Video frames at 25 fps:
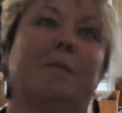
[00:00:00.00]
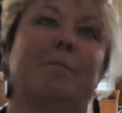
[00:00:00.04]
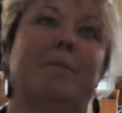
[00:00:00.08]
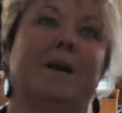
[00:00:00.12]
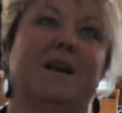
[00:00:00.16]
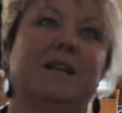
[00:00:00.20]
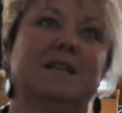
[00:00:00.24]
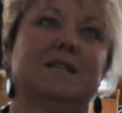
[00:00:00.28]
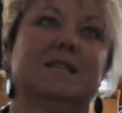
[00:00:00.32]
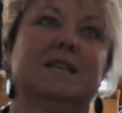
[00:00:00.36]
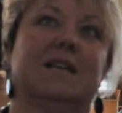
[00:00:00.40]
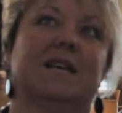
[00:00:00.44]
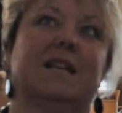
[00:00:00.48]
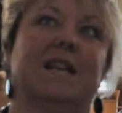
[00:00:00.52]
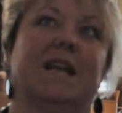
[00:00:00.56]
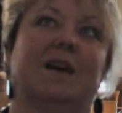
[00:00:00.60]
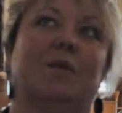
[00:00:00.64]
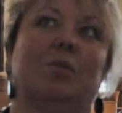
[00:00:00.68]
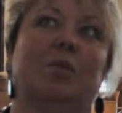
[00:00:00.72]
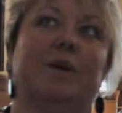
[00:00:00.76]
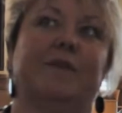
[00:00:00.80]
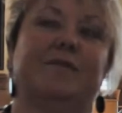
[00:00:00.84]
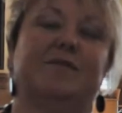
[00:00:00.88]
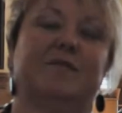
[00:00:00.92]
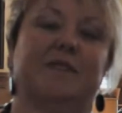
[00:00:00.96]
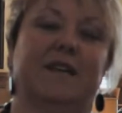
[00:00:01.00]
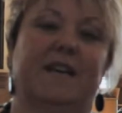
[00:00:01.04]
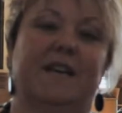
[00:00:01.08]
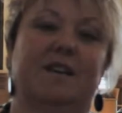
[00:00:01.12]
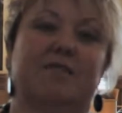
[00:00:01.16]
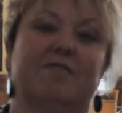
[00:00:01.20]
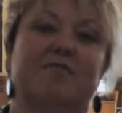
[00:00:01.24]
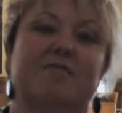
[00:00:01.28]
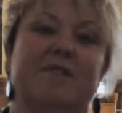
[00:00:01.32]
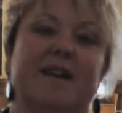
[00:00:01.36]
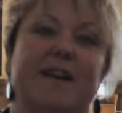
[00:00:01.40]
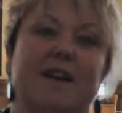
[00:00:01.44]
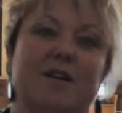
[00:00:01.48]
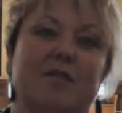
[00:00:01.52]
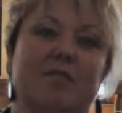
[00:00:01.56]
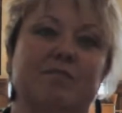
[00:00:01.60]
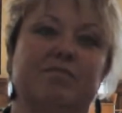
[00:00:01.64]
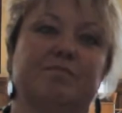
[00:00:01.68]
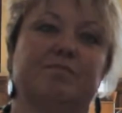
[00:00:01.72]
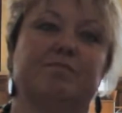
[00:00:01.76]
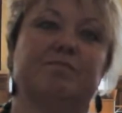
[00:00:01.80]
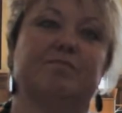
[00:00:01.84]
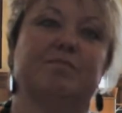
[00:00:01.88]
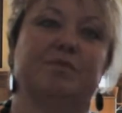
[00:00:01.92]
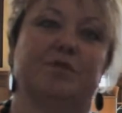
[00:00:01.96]
Basically, we've seen a real
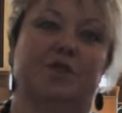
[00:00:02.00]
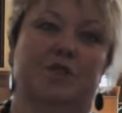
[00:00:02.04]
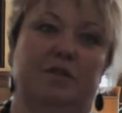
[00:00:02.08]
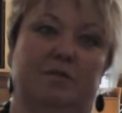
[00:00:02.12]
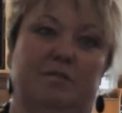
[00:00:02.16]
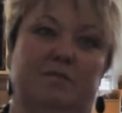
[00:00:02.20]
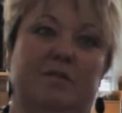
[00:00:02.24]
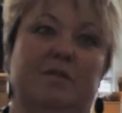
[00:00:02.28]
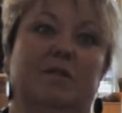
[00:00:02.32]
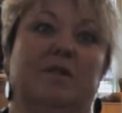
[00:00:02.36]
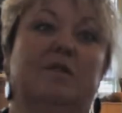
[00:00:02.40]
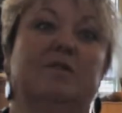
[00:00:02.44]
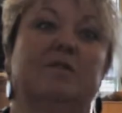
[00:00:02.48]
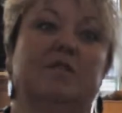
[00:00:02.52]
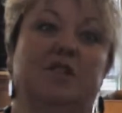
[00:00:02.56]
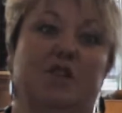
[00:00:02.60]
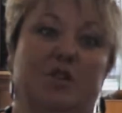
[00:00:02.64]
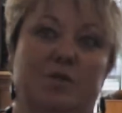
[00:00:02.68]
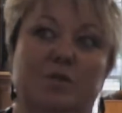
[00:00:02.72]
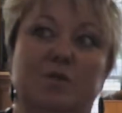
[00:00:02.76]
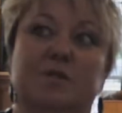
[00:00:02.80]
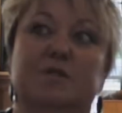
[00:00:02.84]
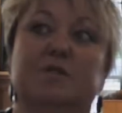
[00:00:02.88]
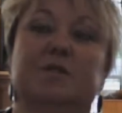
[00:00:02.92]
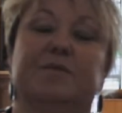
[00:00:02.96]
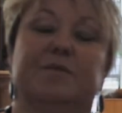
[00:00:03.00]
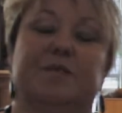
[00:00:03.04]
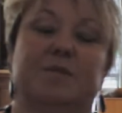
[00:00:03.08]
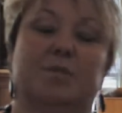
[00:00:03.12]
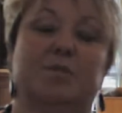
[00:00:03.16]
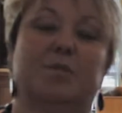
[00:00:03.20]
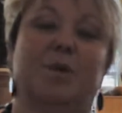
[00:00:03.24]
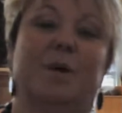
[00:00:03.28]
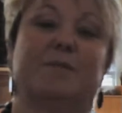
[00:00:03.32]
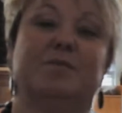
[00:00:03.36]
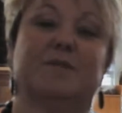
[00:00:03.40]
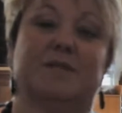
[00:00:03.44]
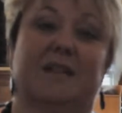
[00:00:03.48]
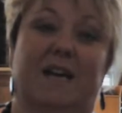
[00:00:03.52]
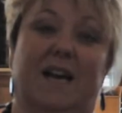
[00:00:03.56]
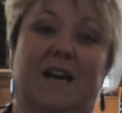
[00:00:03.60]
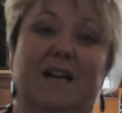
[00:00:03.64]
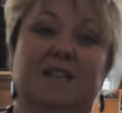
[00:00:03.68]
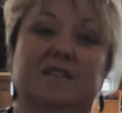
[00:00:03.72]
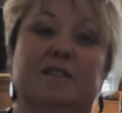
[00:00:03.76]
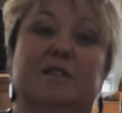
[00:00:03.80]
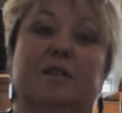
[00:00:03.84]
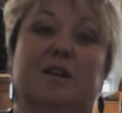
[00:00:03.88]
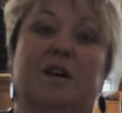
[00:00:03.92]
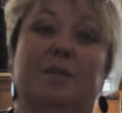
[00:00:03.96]
use of the website
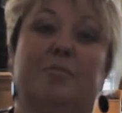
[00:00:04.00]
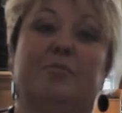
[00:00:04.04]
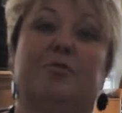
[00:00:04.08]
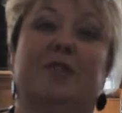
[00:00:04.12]
as a